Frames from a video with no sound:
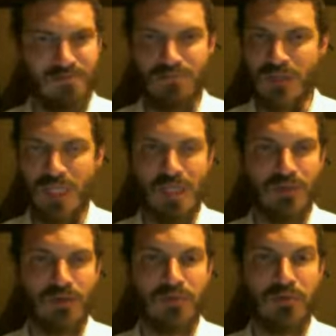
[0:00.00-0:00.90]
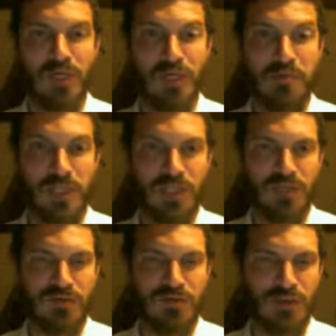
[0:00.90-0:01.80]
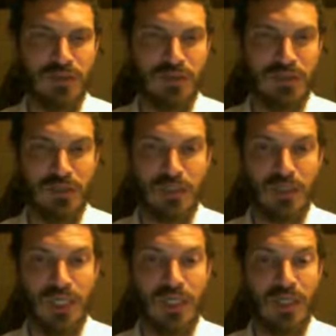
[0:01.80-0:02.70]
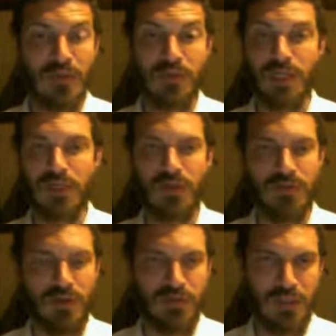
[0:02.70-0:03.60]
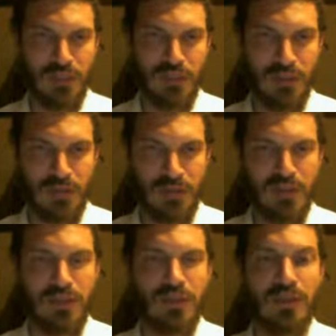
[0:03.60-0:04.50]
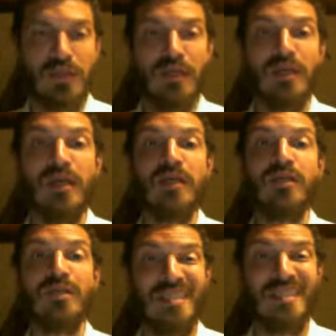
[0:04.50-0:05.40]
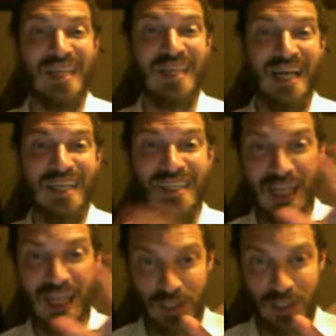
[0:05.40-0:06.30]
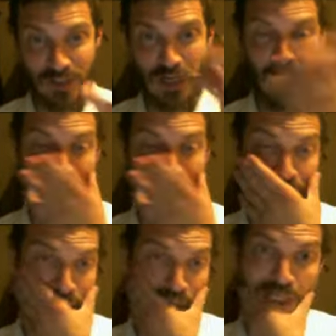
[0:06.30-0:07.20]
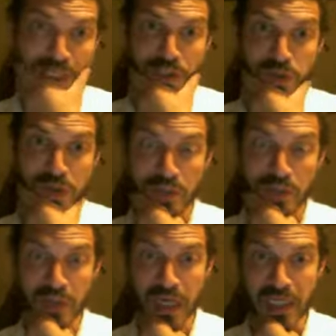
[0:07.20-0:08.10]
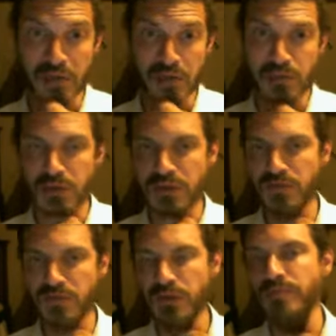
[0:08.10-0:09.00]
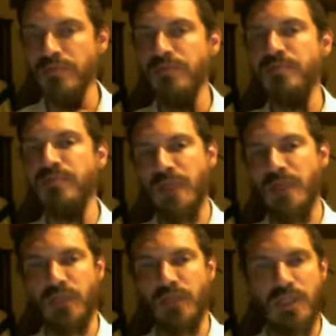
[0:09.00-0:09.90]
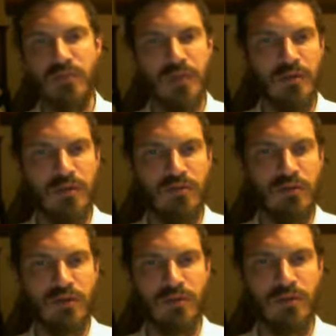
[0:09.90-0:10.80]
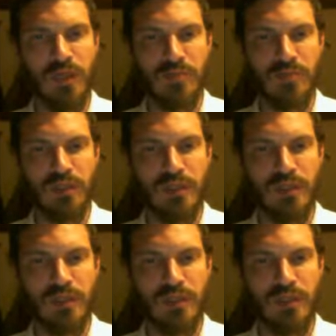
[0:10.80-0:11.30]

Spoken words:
he can only put in a pinch of salt. He'll take over everything. So this is the ideology behind it. Now let's go to the practical point of view. Just as we did the first two tapes.